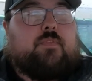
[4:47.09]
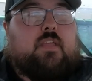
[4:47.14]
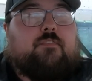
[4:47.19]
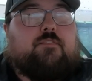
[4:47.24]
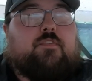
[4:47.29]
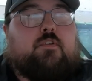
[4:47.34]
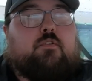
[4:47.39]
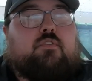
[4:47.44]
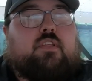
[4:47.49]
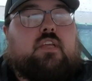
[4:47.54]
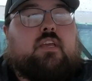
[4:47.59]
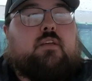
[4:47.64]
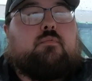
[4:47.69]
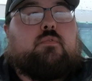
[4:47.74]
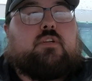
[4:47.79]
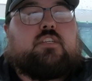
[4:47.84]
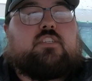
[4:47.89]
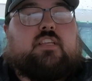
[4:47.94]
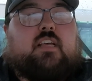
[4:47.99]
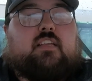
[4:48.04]
If you did,
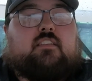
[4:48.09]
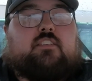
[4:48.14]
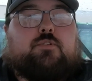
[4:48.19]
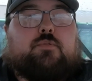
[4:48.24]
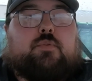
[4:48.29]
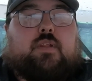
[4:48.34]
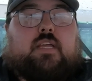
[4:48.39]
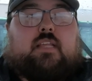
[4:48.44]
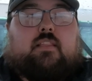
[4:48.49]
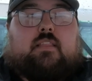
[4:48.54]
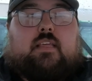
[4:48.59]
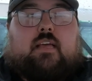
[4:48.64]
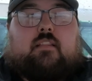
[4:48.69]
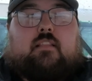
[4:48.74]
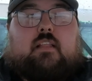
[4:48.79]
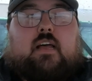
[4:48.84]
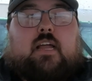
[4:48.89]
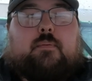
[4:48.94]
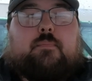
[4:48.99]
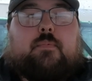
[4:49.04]
we just ask you to hit that
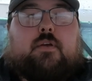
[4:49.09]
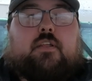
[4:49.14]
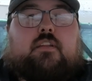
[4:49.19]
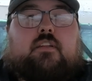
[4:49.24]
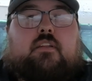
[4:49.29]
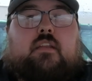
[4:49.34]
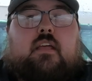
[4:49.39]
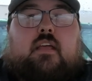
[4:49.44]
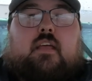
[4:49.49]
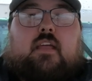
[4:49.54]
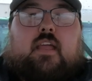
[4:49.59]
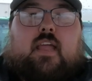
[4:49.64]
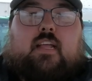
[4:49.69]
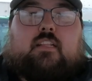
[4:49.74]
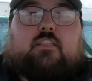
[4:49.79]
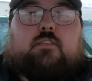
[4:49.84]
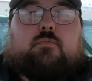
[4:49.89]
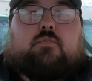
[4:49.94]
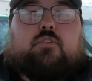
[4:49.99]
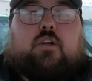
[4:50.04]
like button
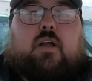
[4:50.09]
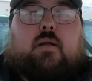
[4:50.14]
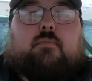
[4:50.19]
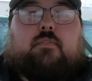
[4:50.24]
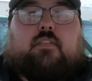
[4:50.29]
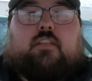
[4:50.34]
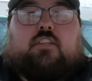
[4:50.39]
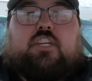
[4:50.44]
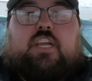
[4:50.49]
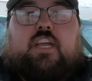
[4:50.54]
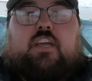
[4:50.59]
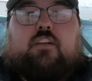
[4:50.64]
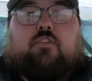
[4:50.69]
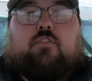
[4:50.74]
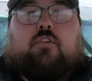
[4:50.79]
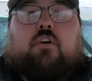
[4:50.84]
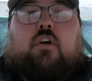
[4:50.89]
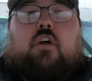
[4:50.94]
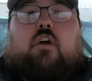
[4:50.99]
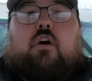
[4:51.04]
and subscribe to the channel.